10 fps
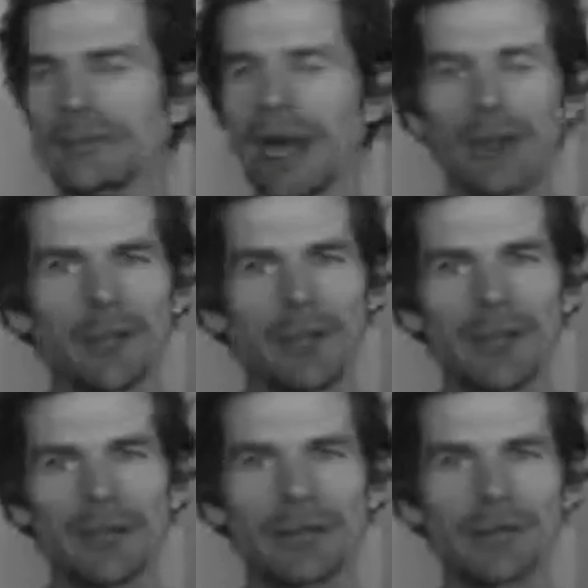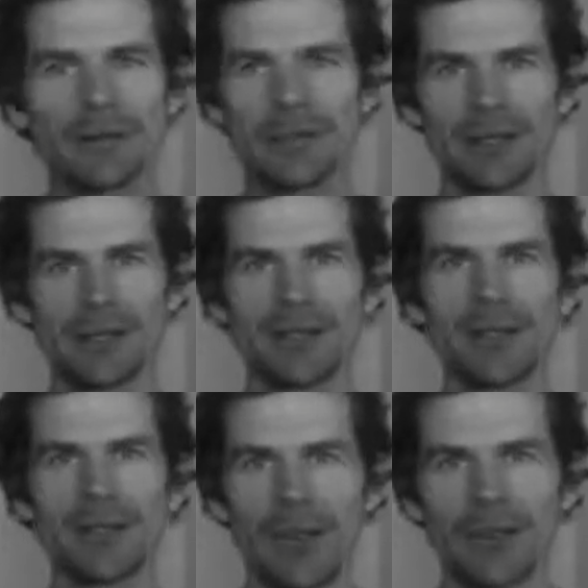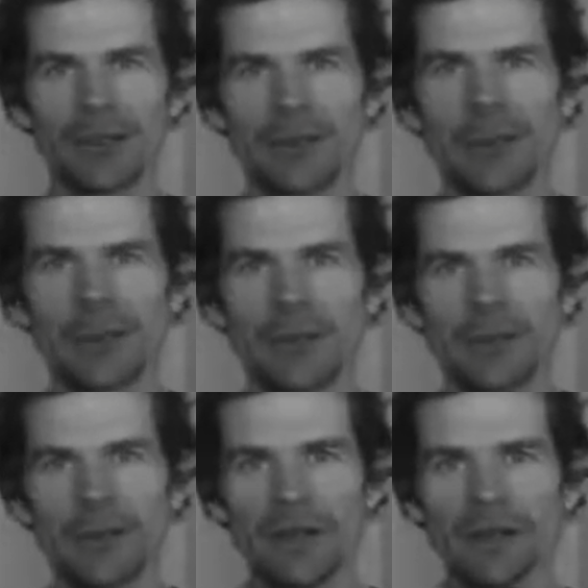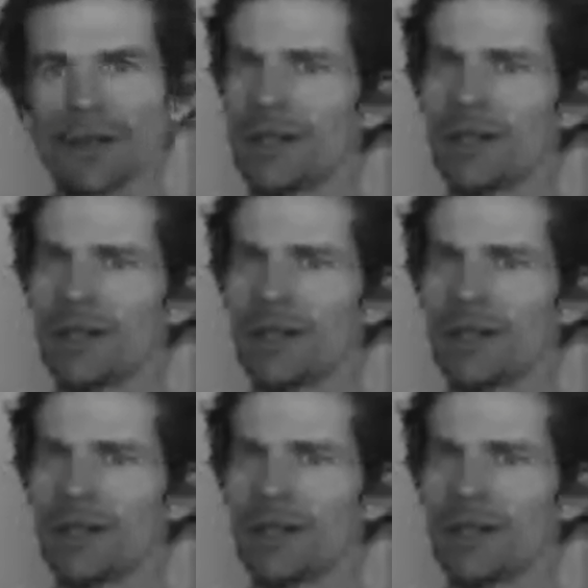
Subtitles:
Guaranteed, definitely. Invest in your fitness.